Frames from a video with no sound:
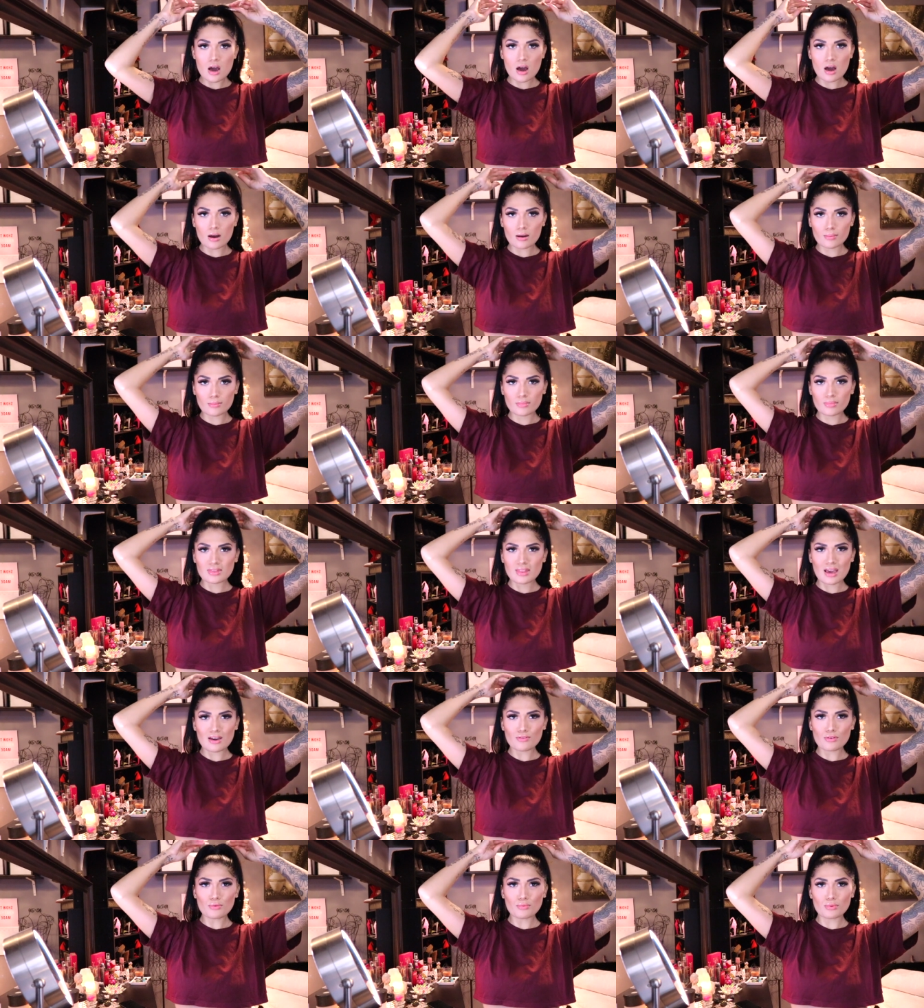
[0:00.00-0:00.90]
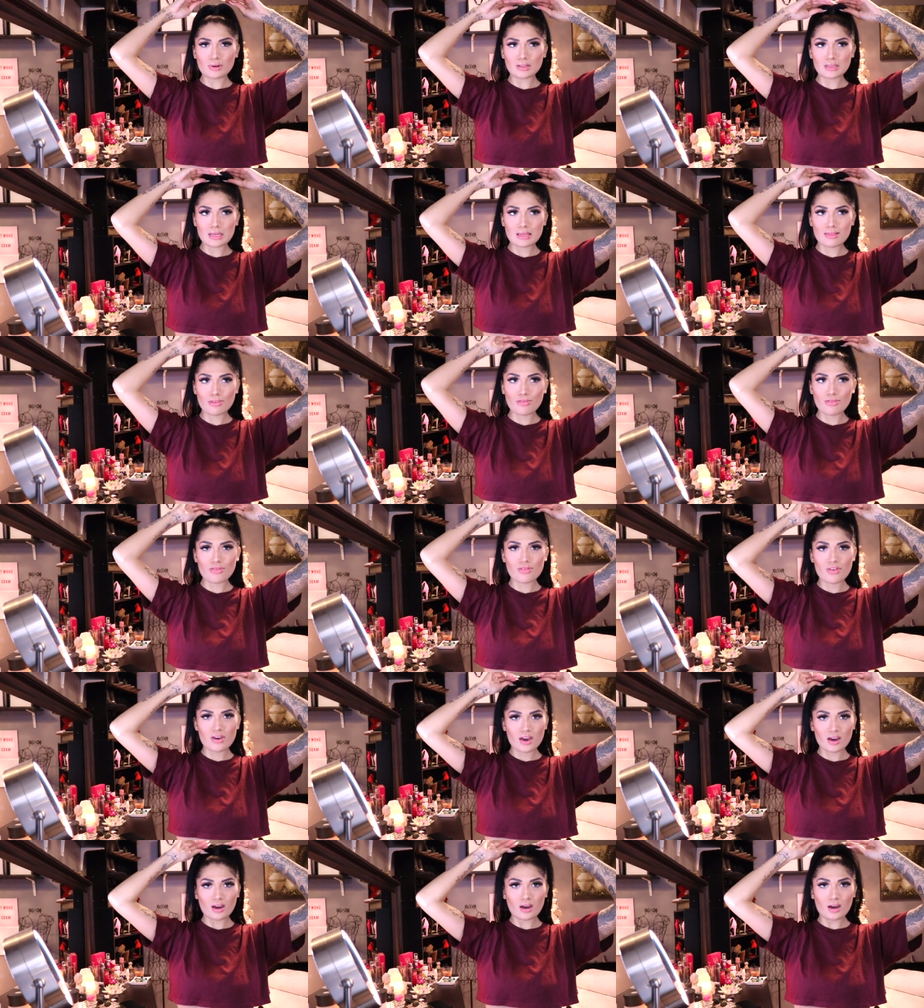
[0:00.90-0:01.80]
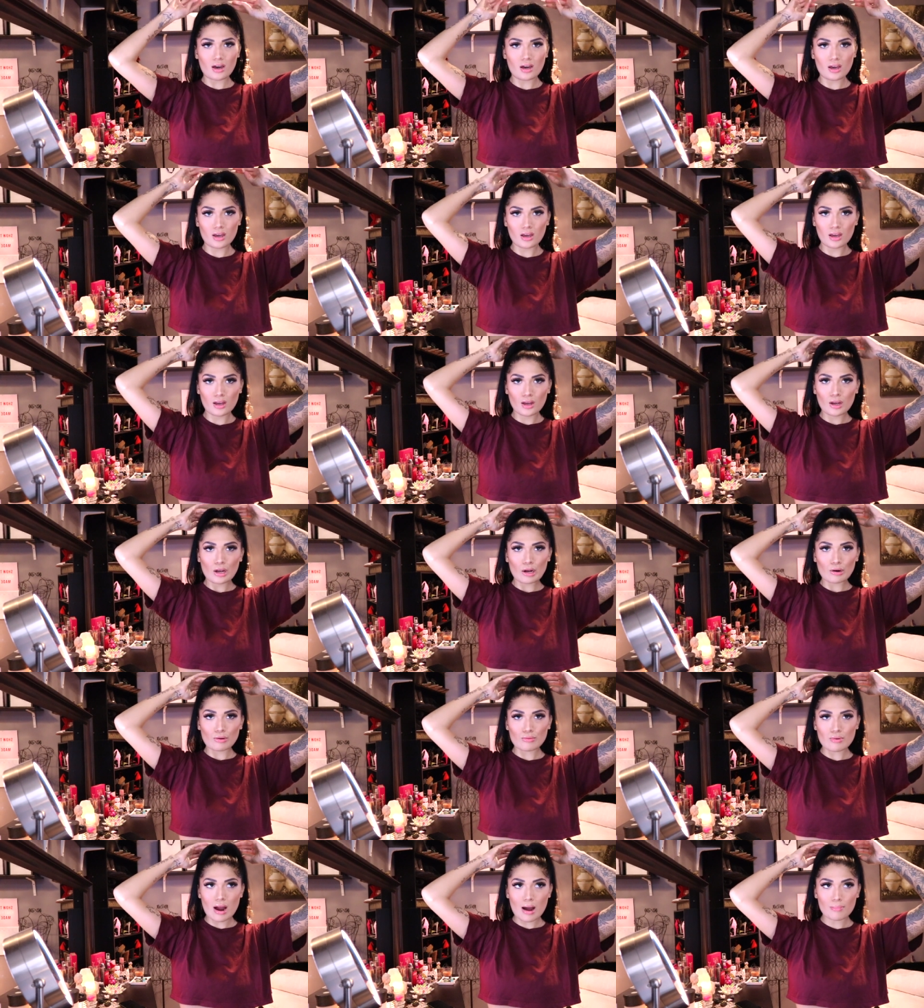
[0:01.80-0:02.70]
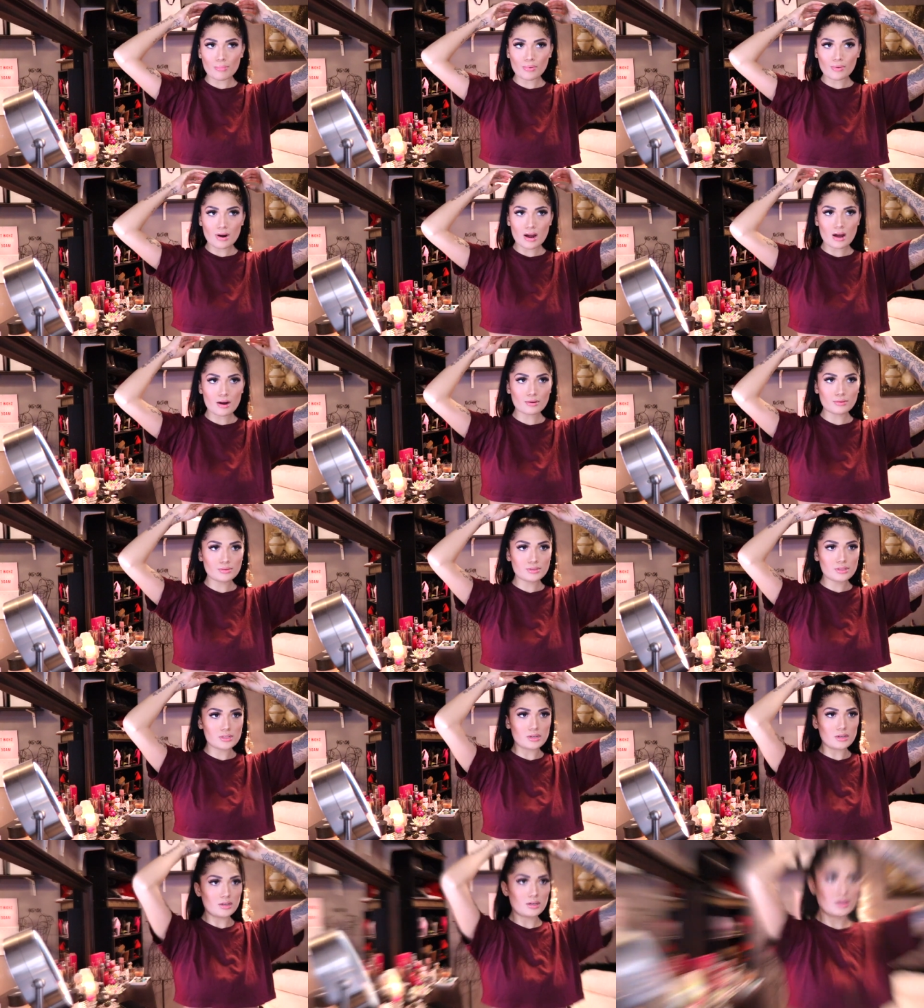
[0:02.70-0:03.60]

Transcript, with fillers: Um, they have a really thick wraparound.